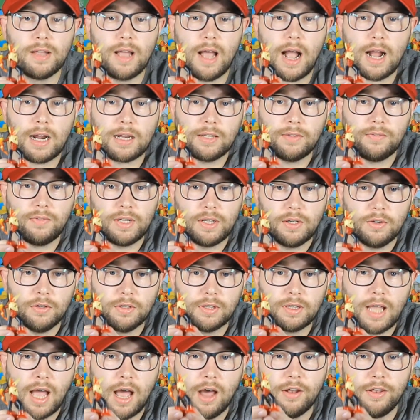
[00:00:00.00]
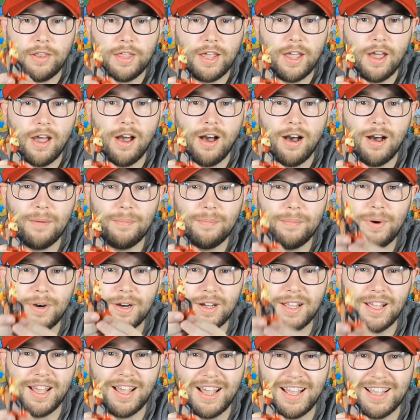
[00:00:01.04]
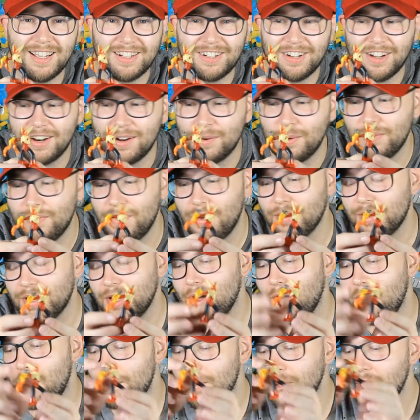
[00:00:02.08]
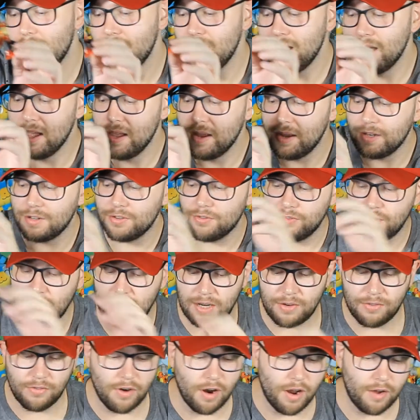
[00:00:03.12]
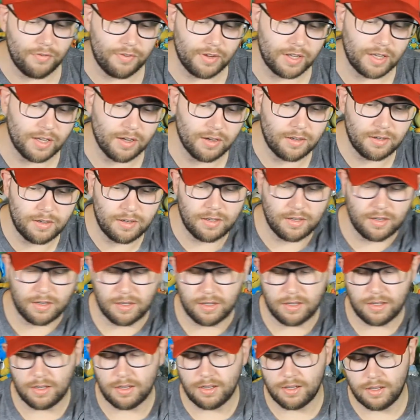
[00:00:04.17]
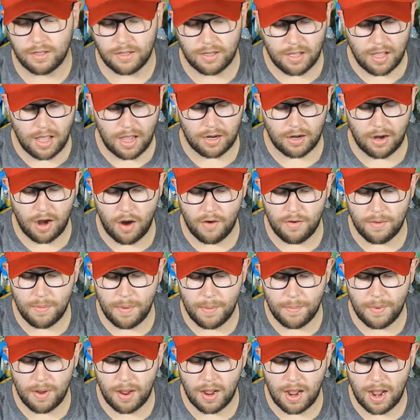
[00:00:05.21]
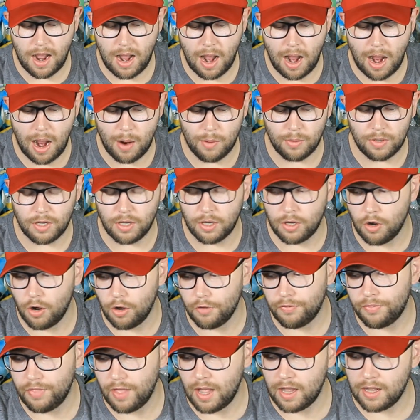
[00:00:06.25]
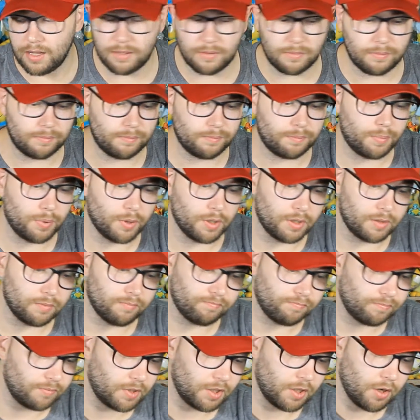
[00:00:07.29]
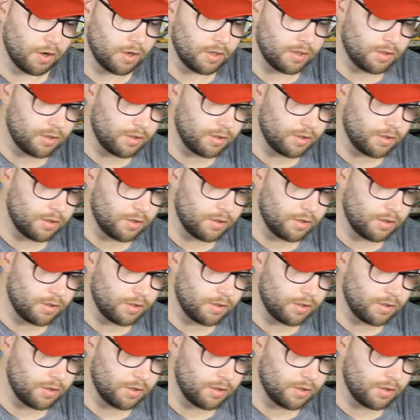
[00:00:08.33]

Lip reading: actively hunt down the arm, but I got it without the arm. It's a really rare figure. I can't remember how you got that, but you got it